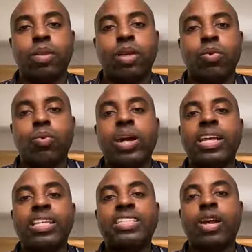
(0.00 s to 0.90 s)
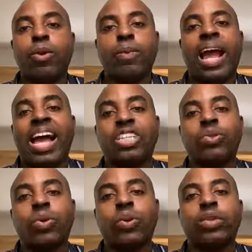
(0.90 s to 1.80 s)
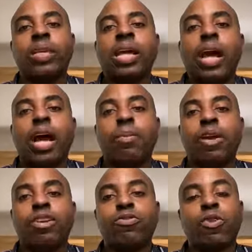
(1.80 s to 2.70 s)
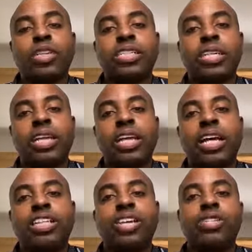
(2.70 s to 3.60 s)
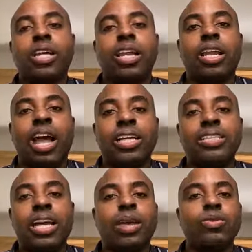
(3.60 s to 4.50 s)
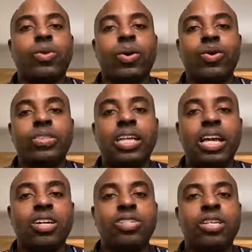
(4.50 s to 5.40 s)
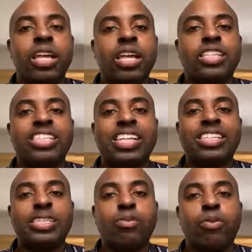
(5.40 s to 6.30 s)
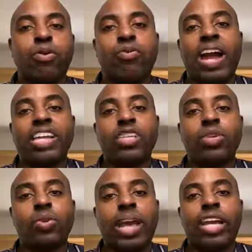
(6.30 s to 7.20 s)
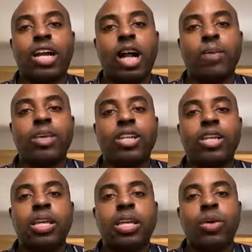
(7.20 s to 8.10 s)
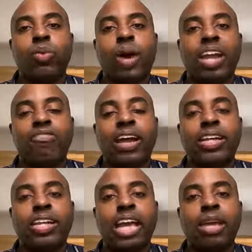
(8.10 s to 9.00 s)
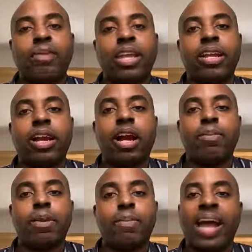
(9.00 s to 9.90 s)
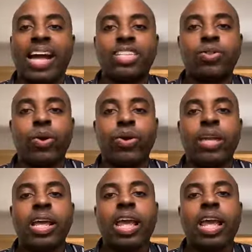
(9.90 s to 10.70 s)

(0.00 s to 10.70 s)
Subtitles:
What is their password? Unfortunately, there's a lot of times where hotels just provide you a common Wi-Fi name and a common password.